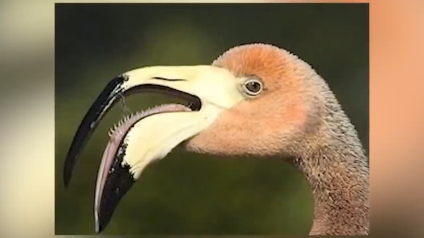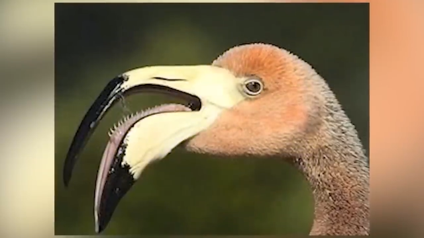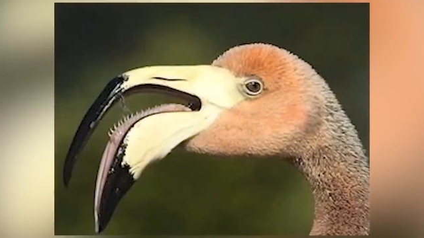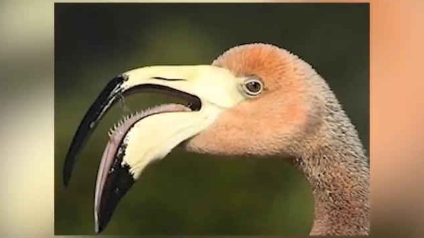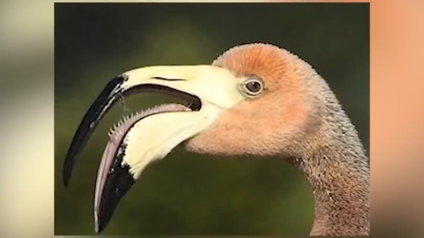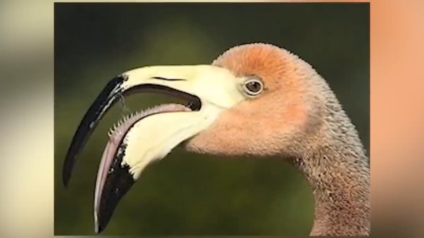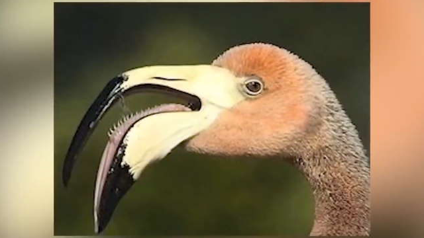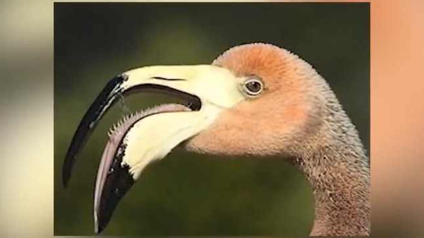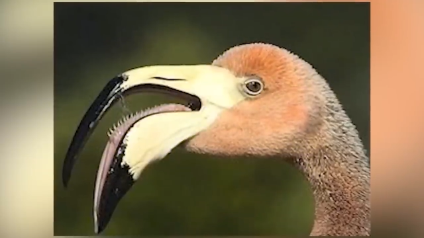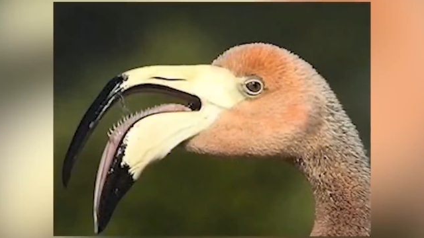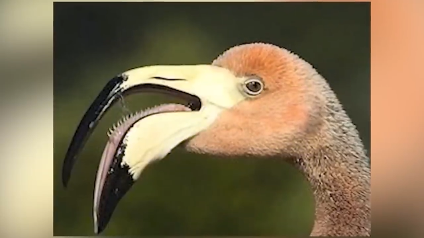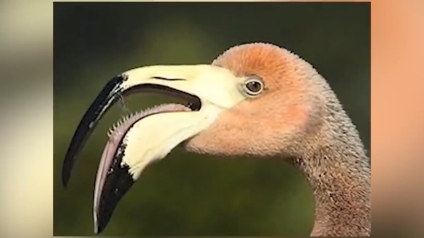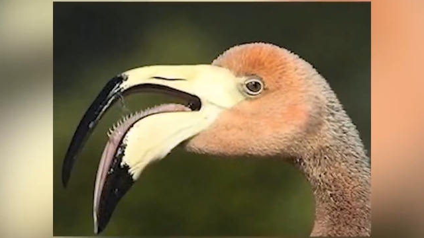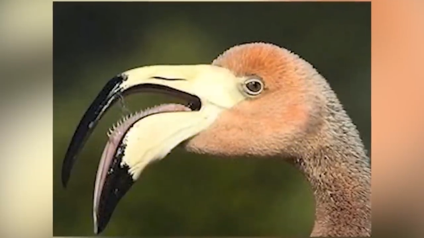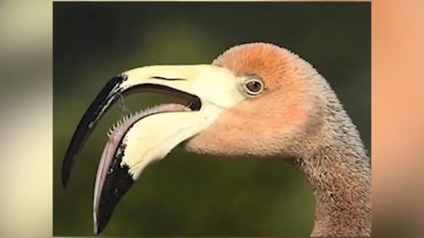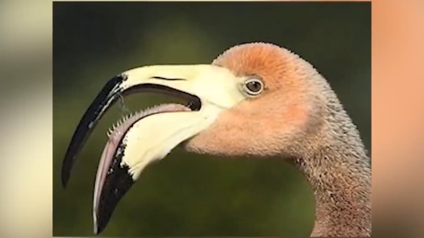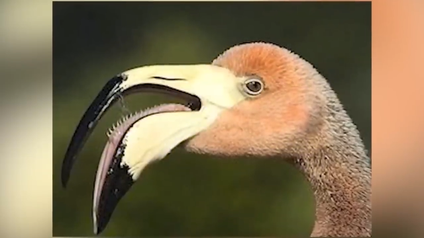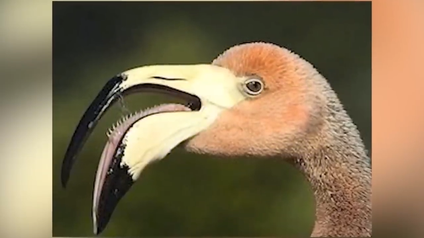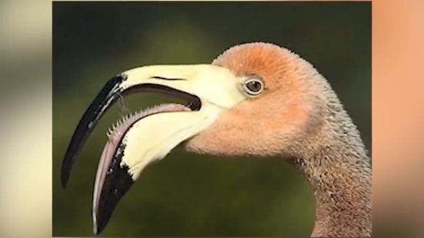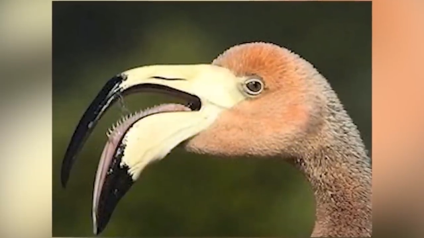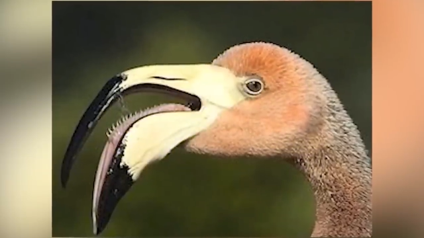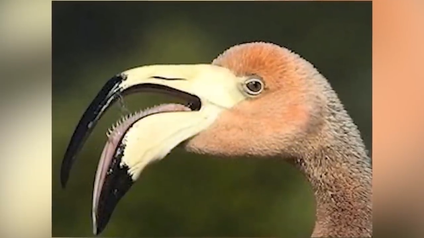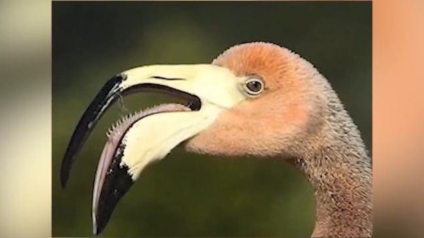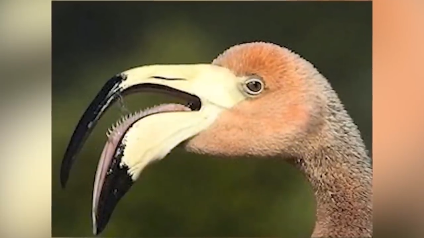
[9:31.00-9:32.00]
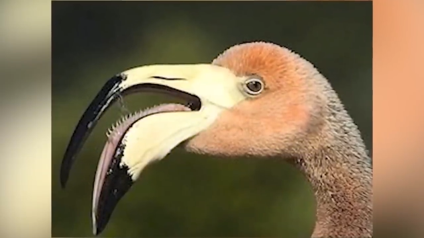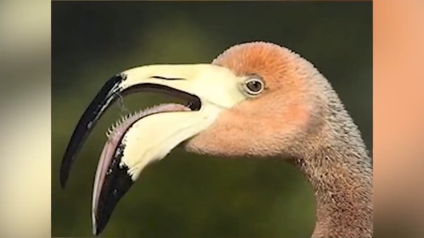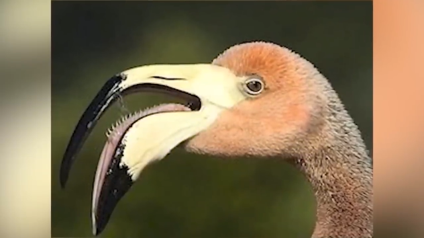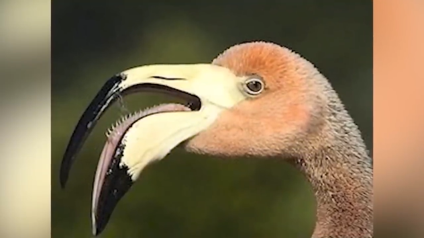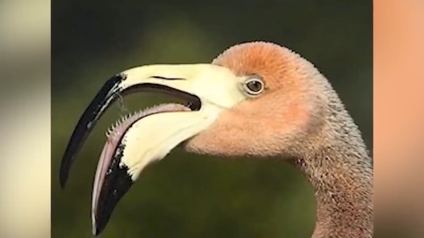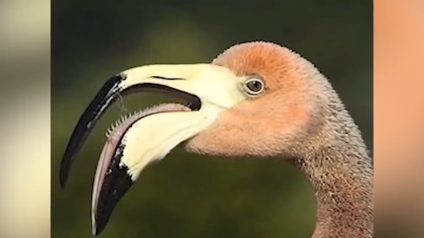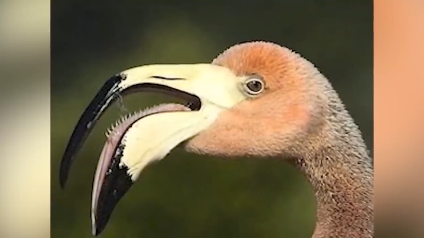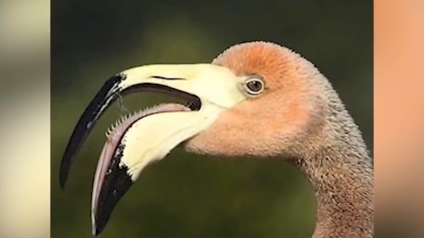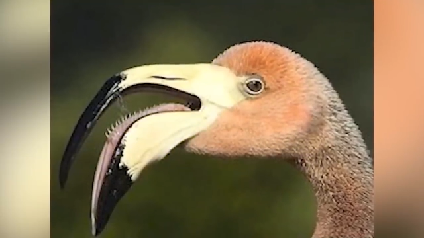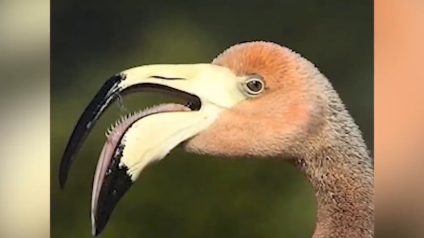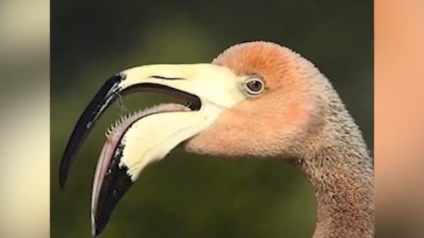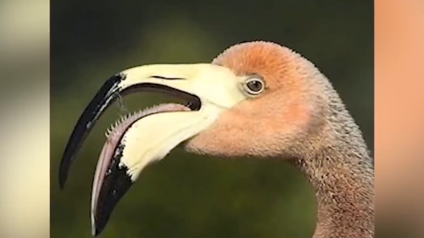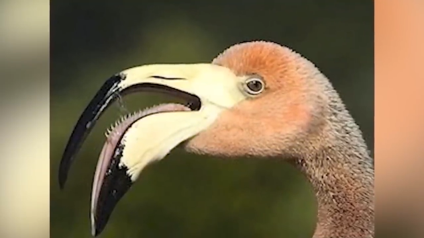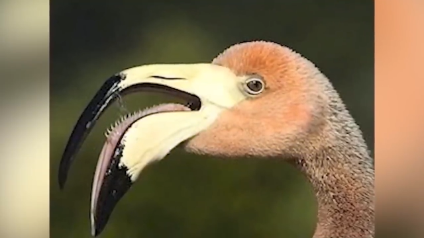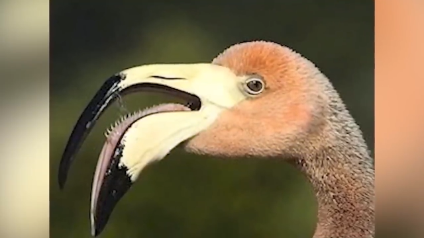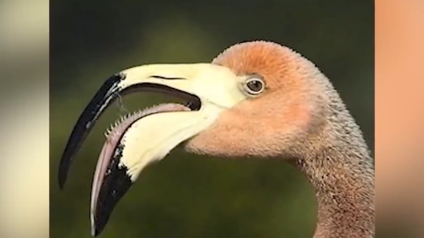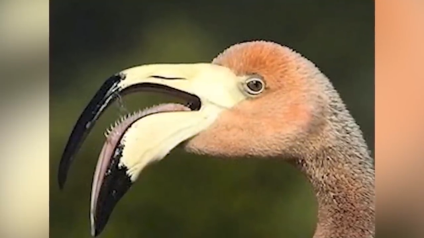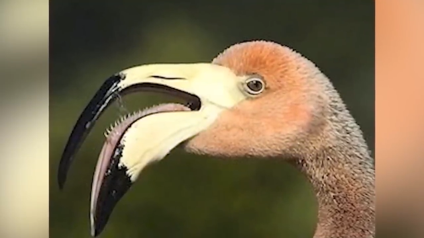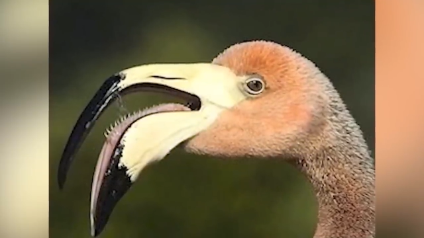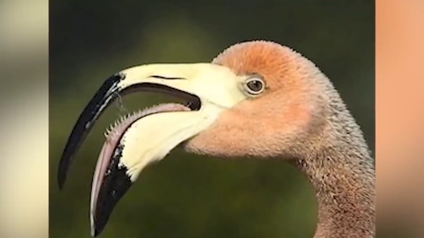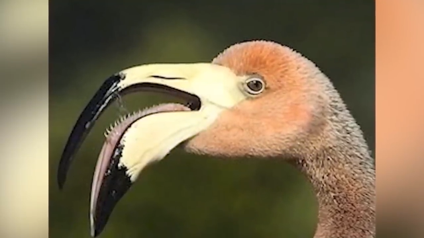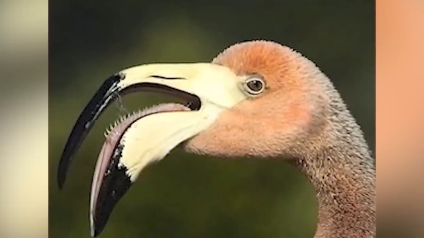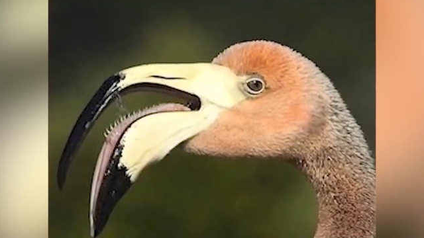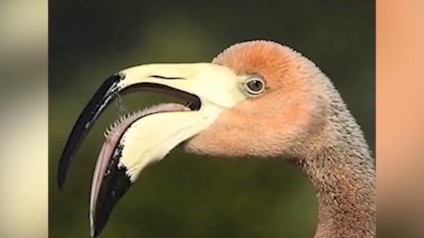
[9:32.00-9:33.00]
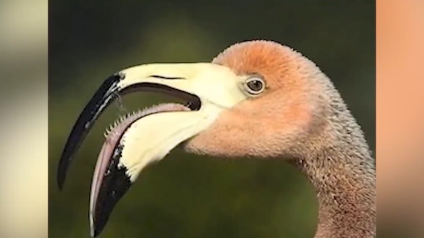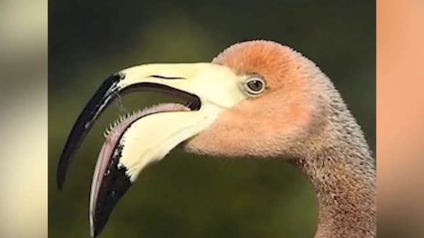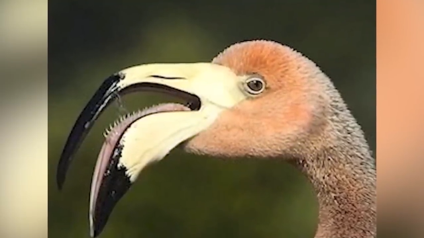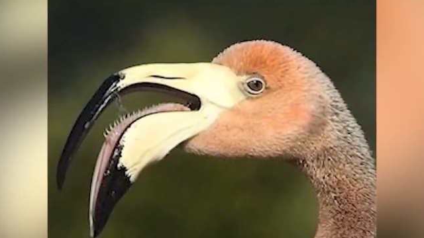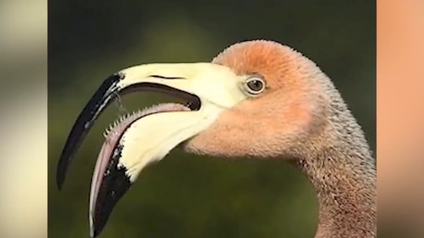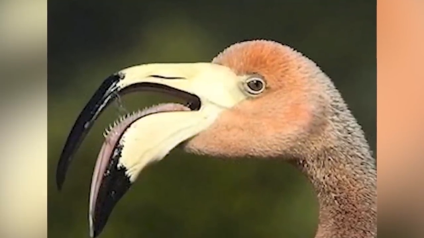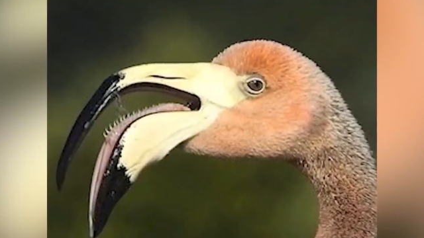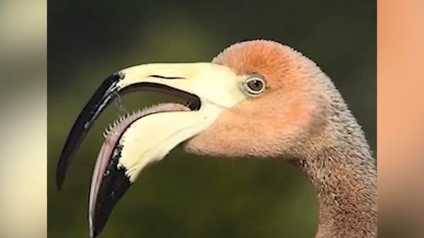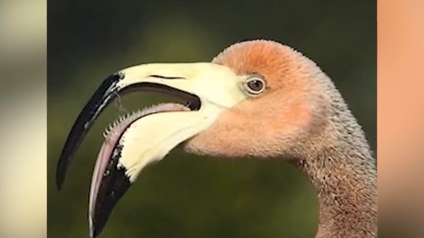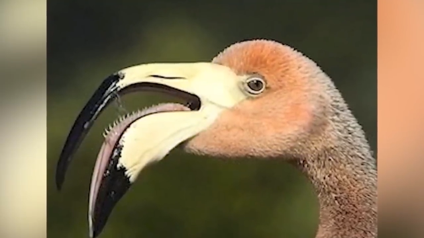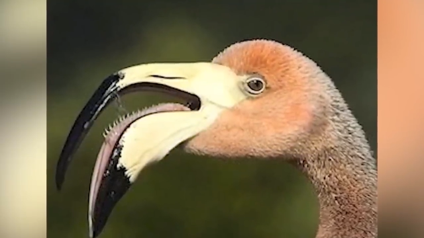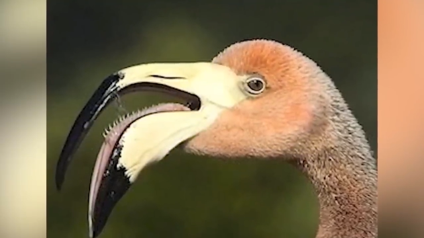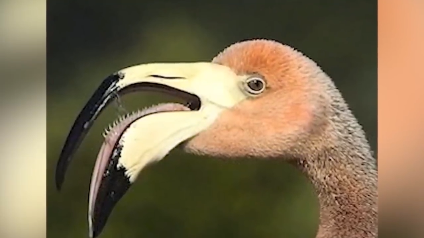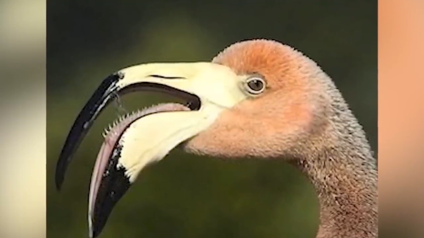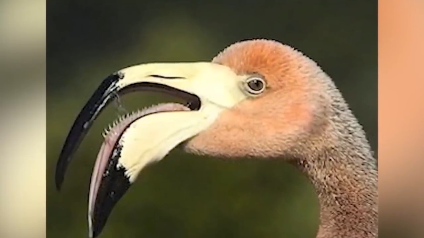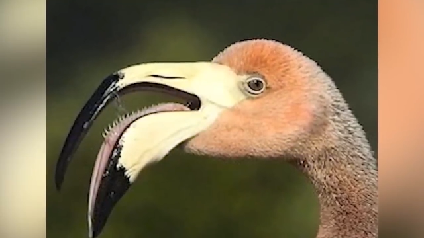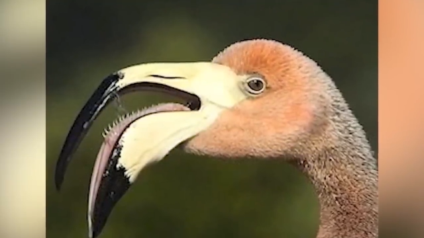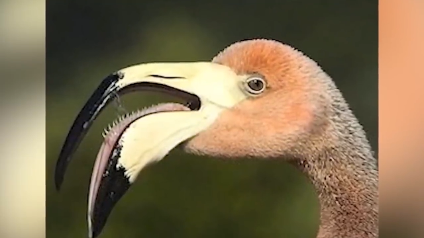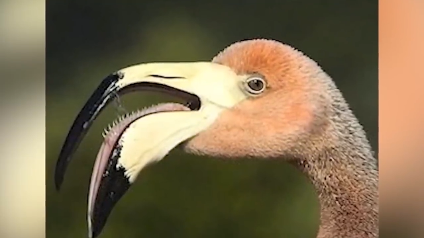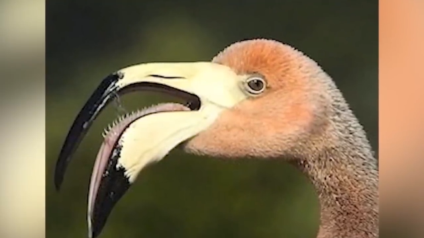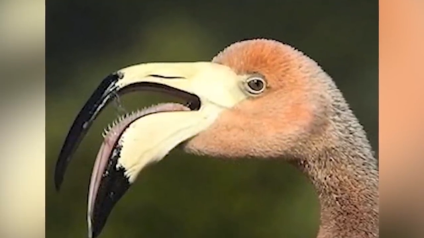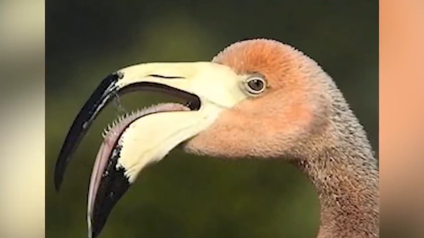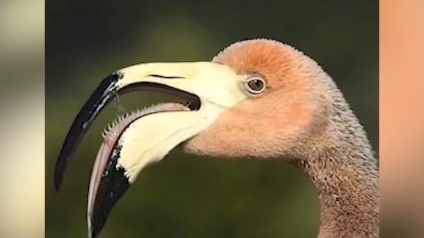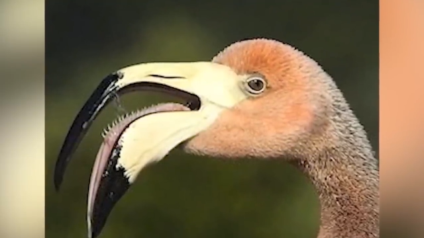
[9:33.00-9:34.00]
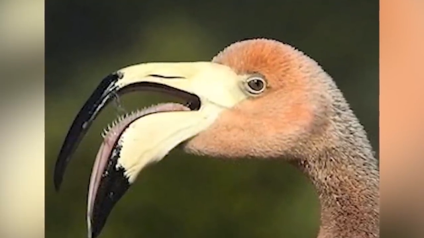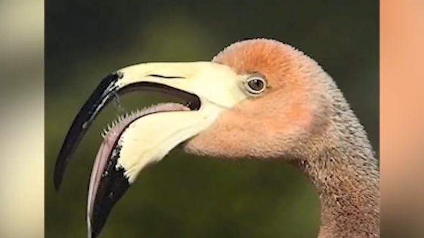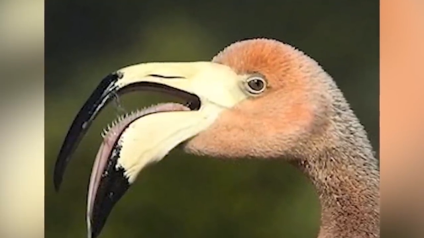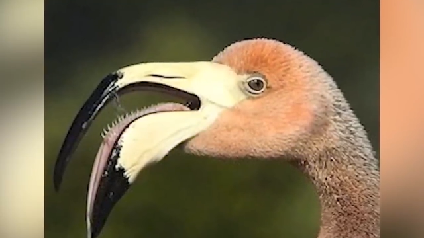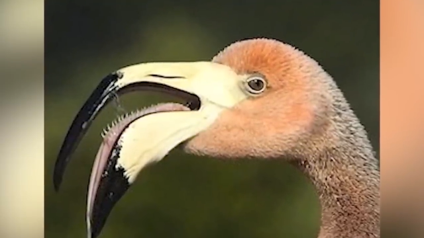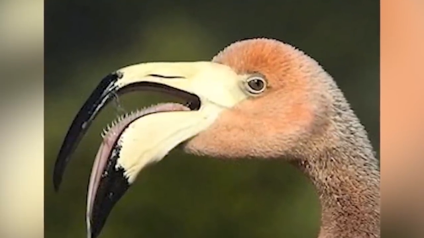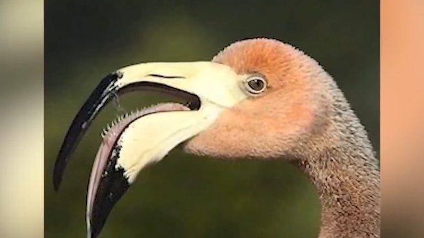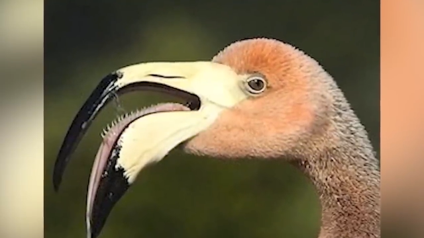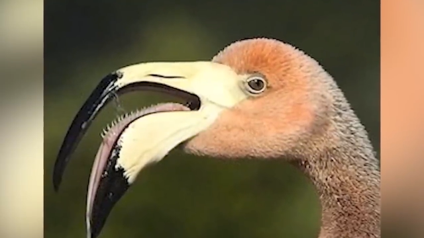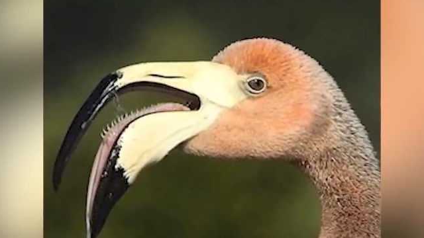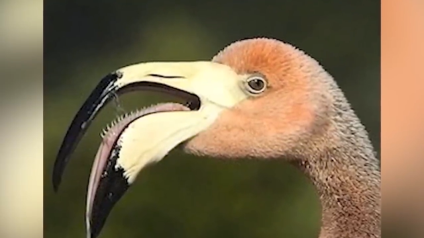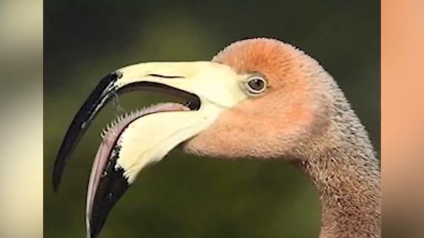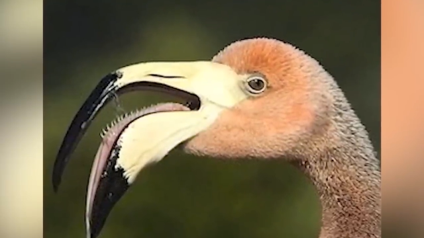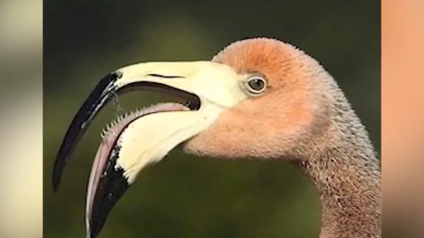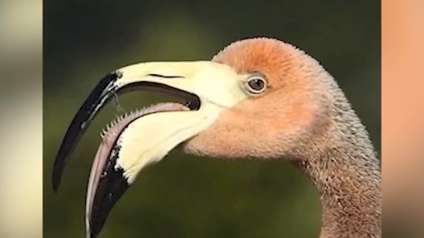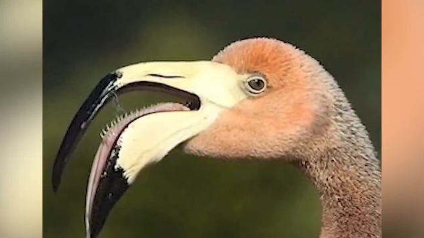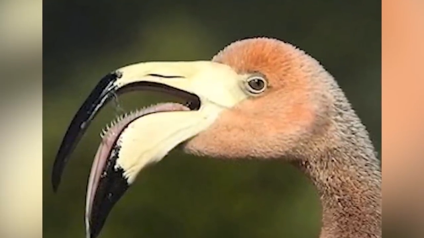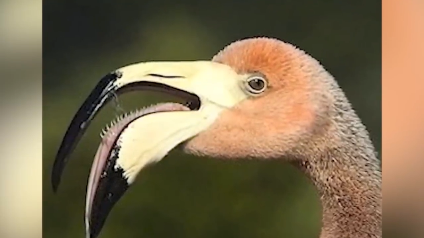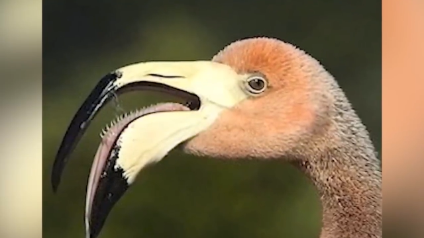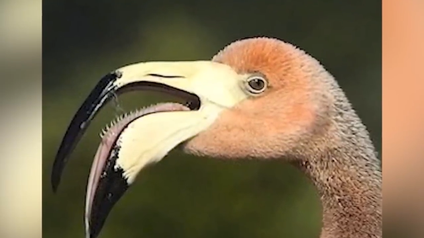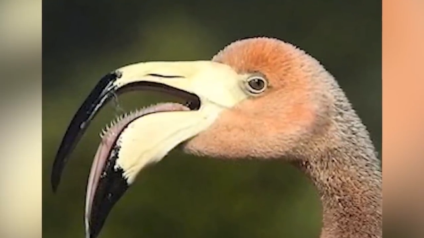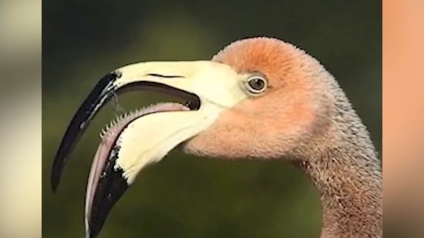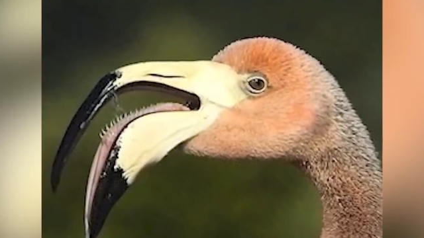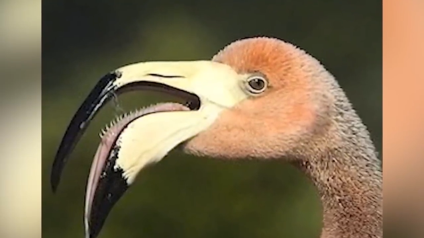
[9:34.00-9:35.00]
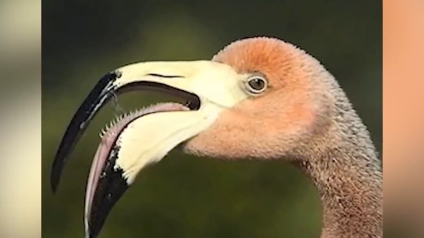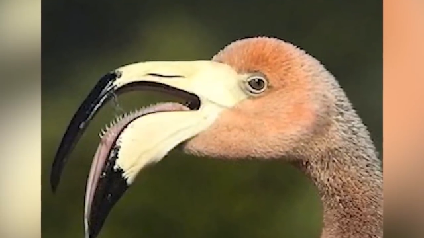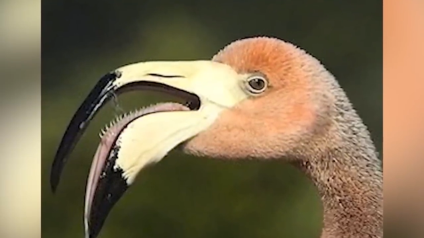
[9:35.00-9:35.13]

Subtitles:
[unreadable: no face in view]